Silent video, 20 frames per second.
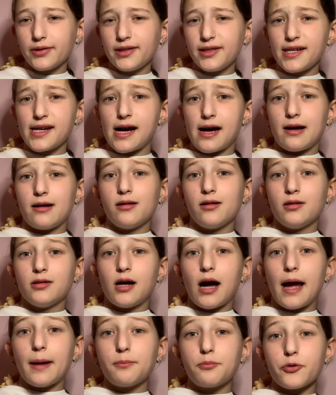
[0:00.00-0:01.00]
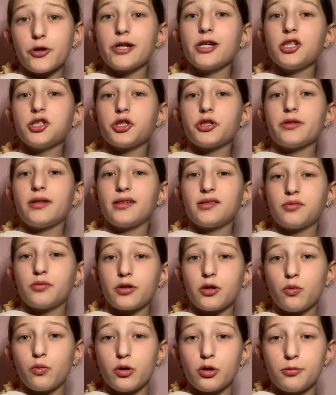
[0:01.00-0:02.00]
yeah, I'm pretty sure that's
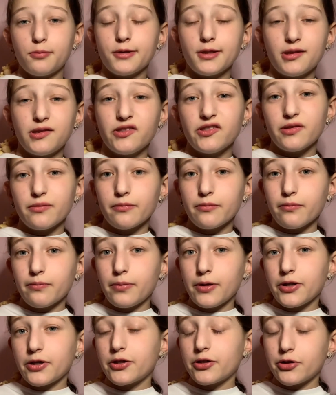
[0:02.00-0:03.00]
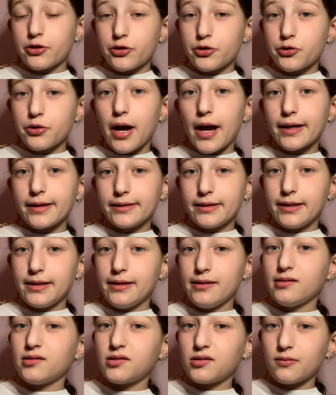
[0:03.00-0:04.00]
what a Wilbit's bearded dragon
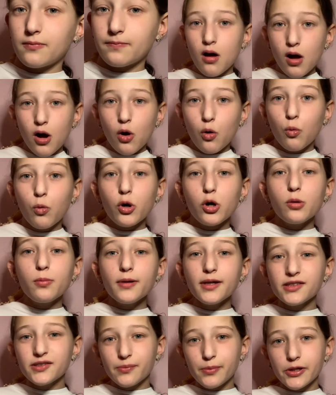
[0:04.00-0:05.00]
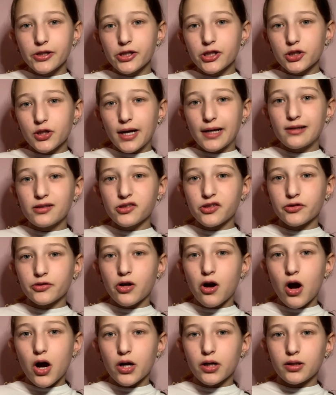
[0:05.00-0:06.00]
is. Wilbit's bearded dragons are
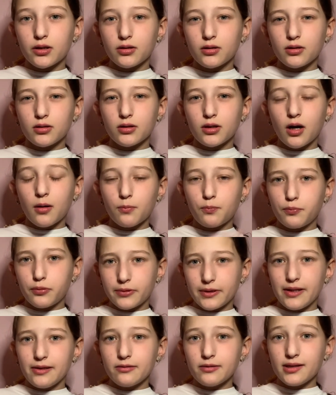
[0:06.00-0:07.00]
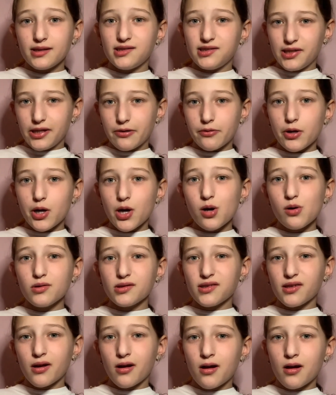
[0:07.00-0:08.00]
not completely
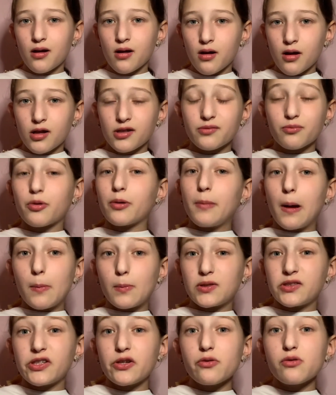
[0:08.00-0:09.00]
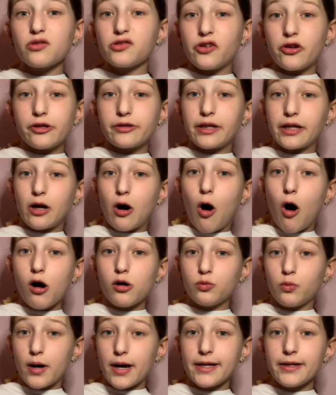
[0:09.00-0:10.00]
zeros. Remember, zeros are like
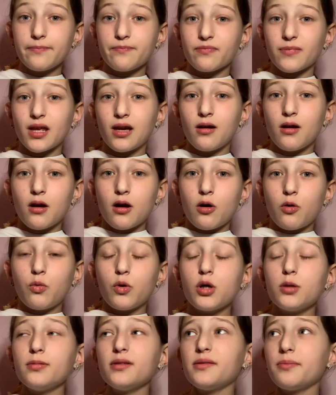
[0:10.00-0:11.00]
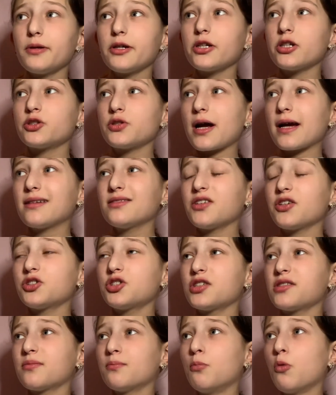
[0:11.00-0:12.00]
all white. Wilbit's bearded dragons are
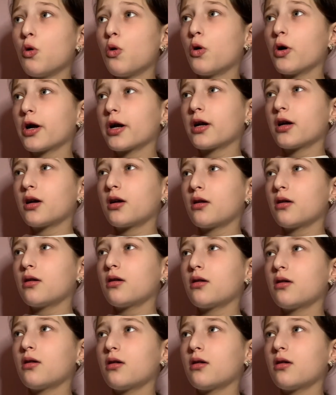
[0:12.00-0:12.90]
just more,